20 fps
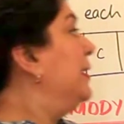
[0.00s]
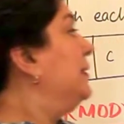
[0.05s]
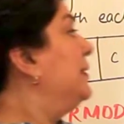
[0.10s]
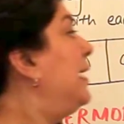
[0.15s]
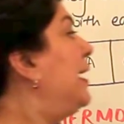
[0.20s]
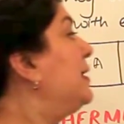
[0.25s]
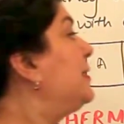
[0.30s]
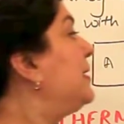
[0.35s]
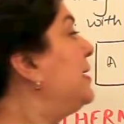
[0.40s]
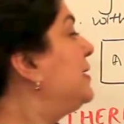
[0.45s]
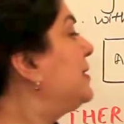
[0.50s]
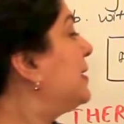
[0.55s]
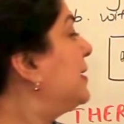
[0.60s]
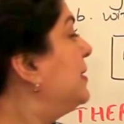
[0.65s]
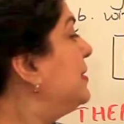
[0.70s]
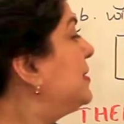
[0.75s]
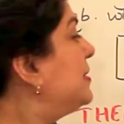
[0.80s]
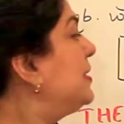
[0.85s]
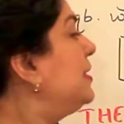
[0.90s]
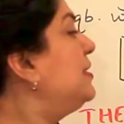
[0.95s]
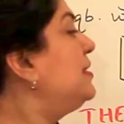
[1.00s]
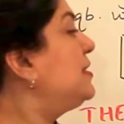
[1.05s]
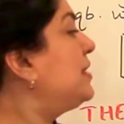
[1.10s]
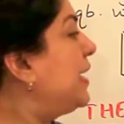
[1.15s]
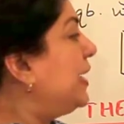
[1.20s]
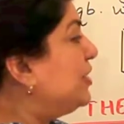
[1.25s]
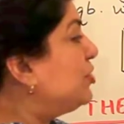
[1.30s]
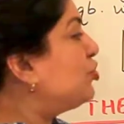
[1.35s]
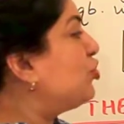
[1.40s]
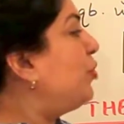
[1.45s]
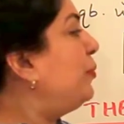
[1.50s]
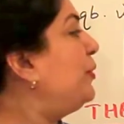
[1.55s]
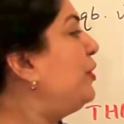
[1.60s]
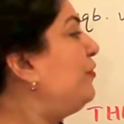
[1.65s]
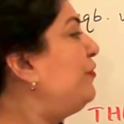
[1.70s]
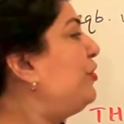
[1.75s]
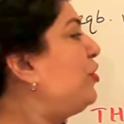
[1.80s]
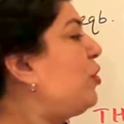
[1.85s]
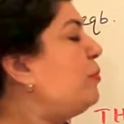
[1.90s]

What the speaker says: that it concerns the entropy of an